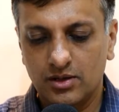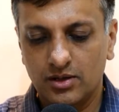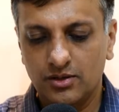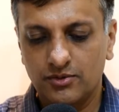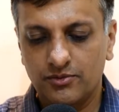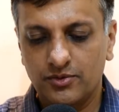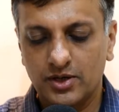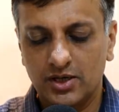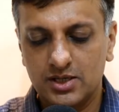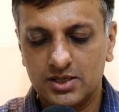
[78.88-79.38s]

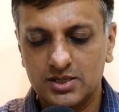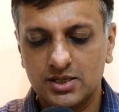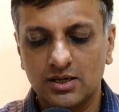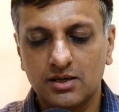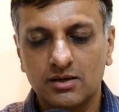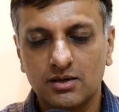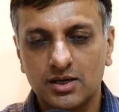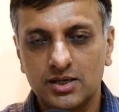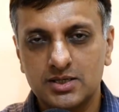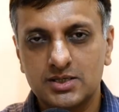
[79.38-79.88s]
if it is an
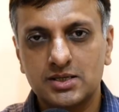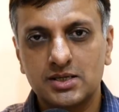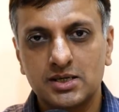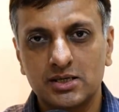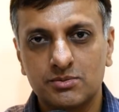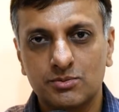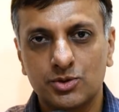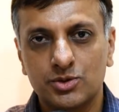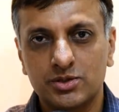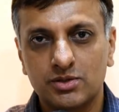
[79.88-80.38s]
early
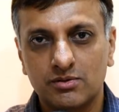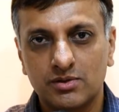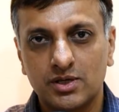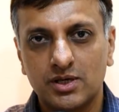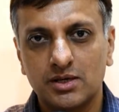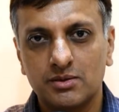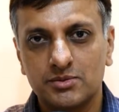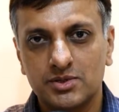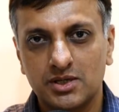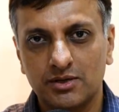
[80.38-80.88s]
stage, most of the
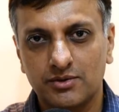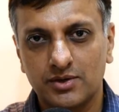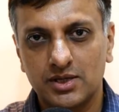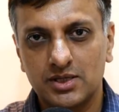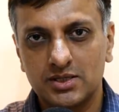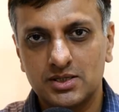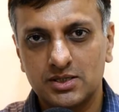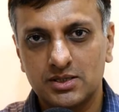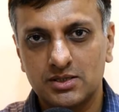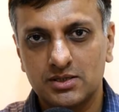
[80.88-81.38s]
times liver
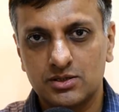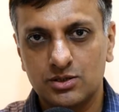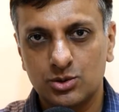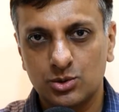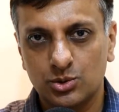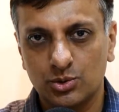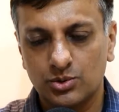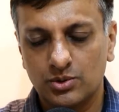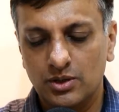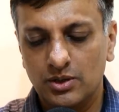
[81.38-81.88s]
diseases
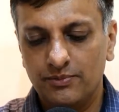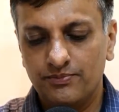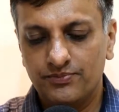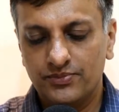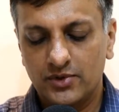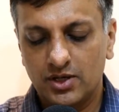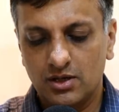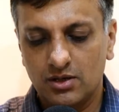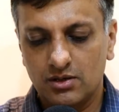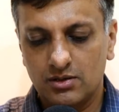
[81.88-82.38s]
do
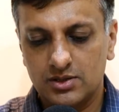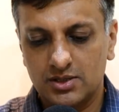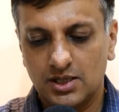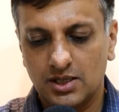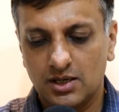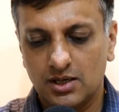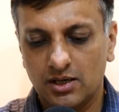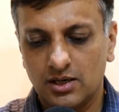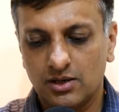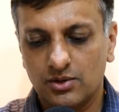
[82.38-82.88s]

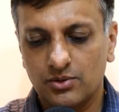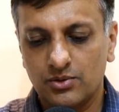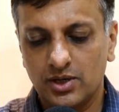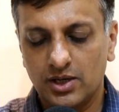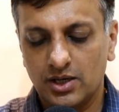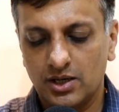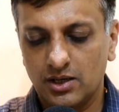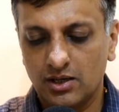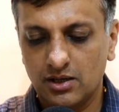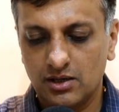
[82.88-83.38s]
settle down
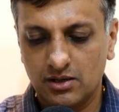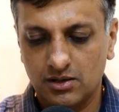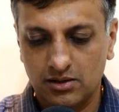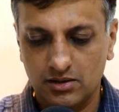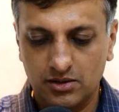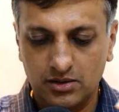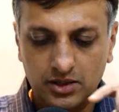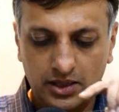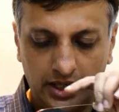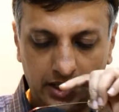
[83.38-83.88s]

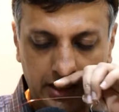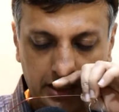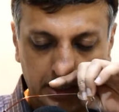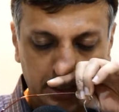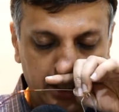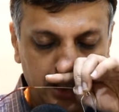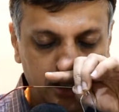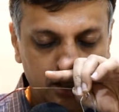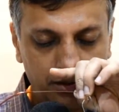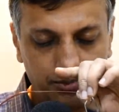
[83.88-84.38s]
and get
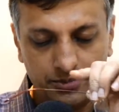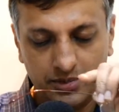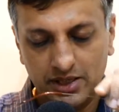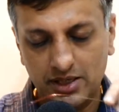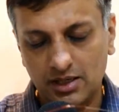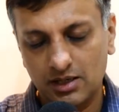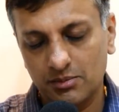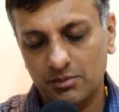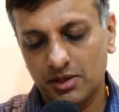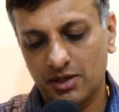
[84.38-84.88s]
treated
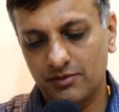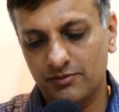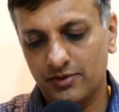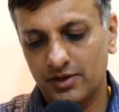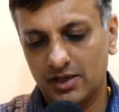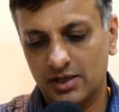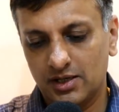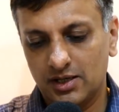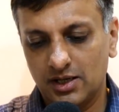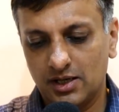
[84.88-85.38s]
completely. But if
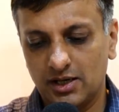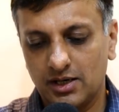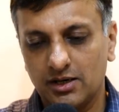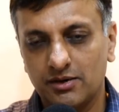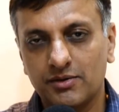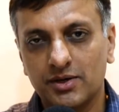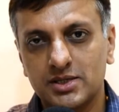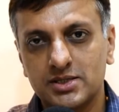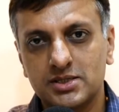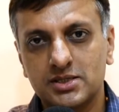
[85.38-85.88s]
they are
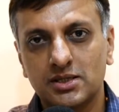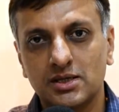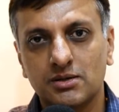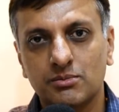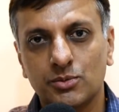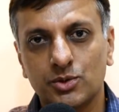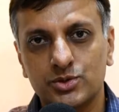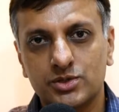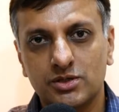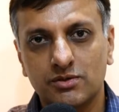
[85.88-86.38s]
advanced,
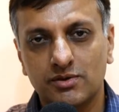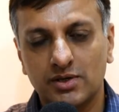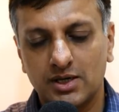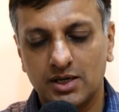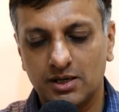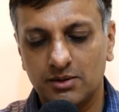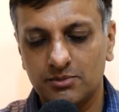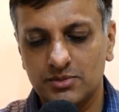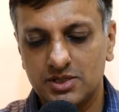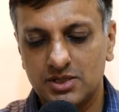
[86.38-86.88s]
then most of the
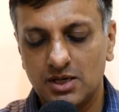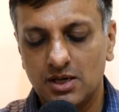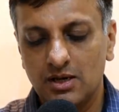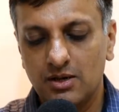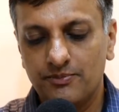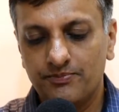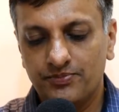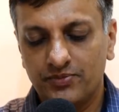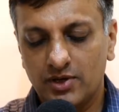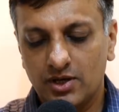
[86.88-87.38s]
times,
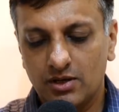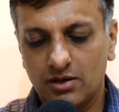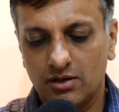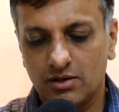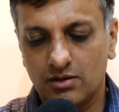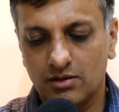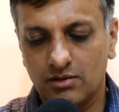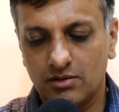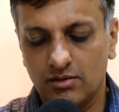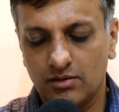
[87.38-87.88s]

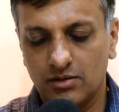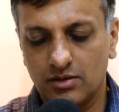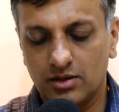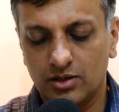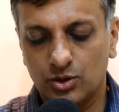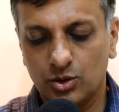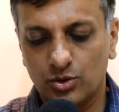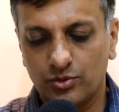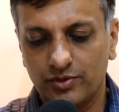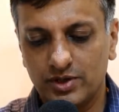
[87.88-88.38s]

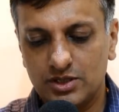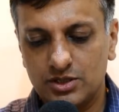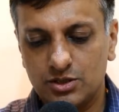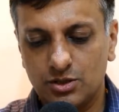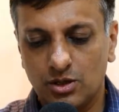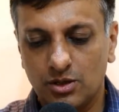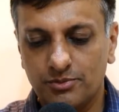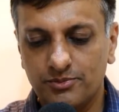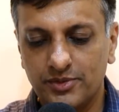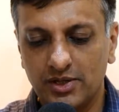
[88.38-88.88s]
though we
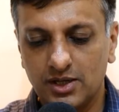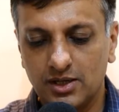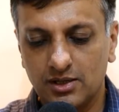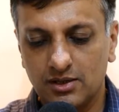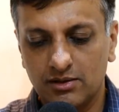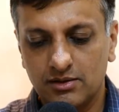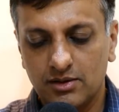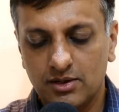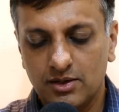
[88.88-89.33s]
stop their